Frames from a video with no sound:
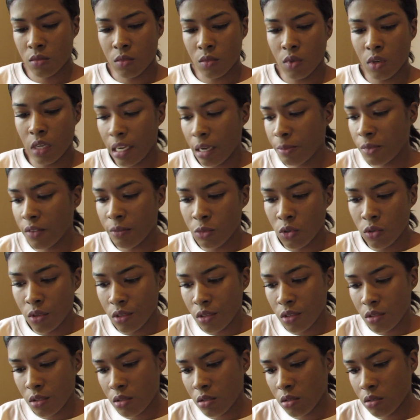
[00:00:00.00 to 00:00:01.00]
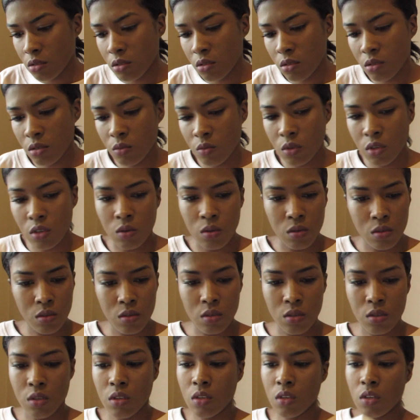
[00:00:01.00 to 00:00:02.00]
I can't believe I'm doing this. Whoa.
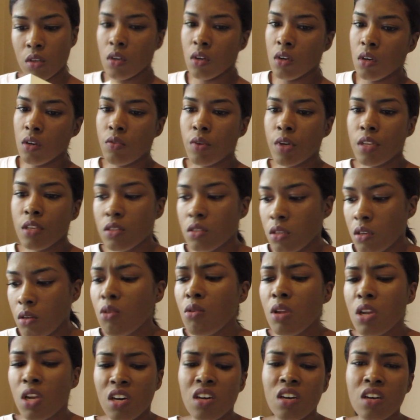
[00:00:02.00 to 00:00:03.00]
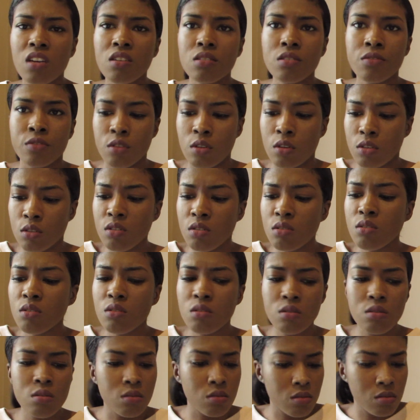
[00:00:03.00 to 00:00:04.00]
Waited so long for
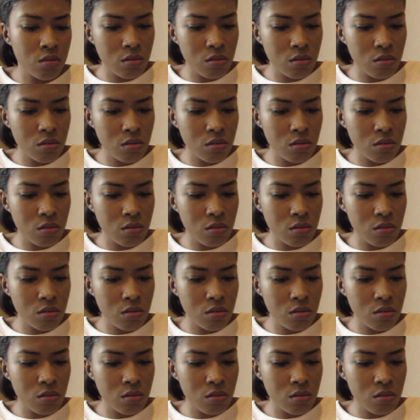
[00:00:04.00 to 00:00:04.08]
you.